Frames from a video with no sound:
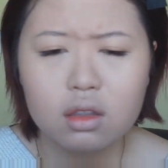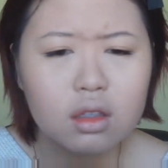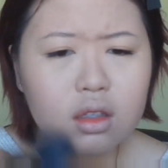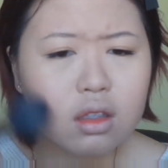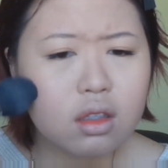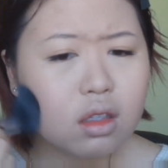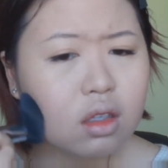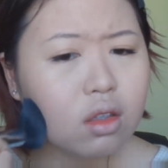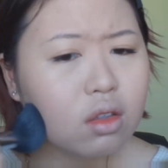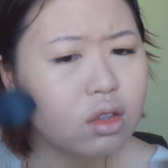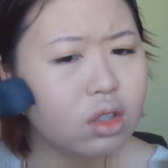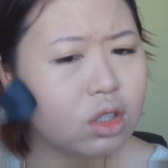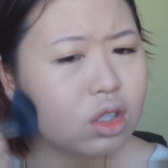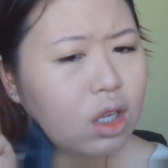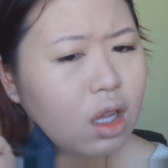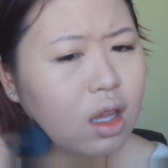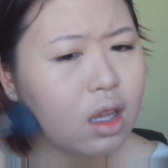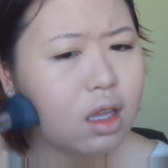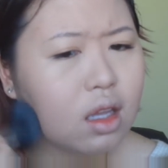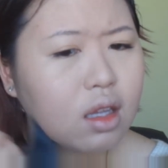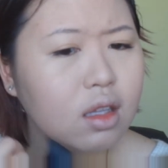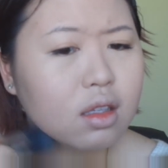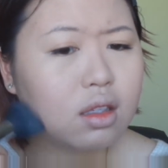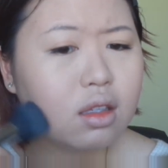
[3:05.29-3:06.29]
it still
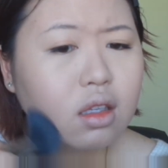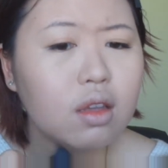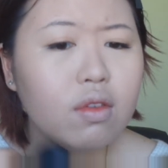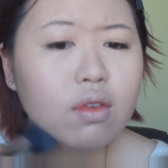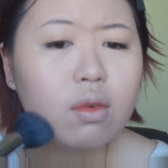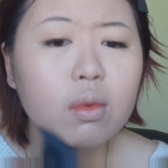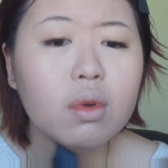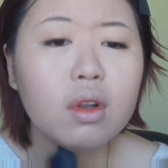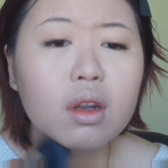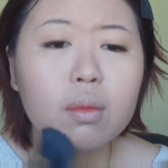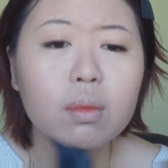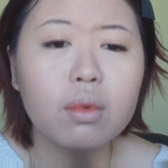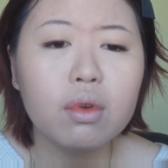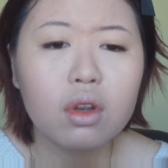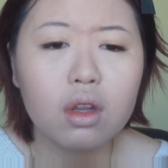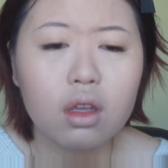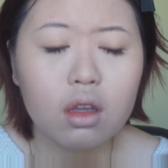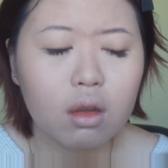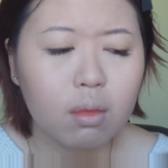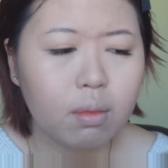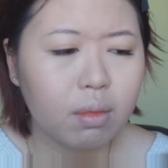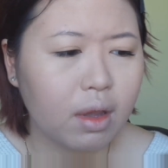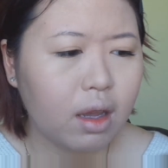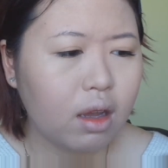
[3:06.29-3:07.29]
sheds, even when I'm putting
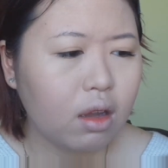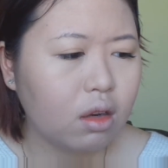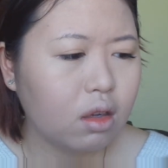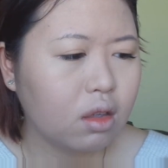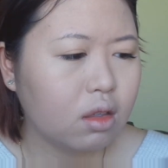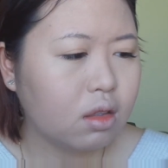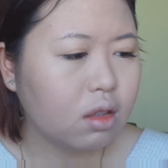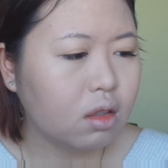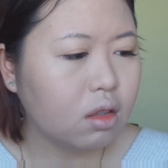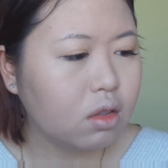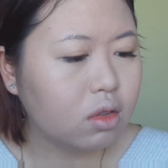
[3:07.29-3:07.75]
on powders.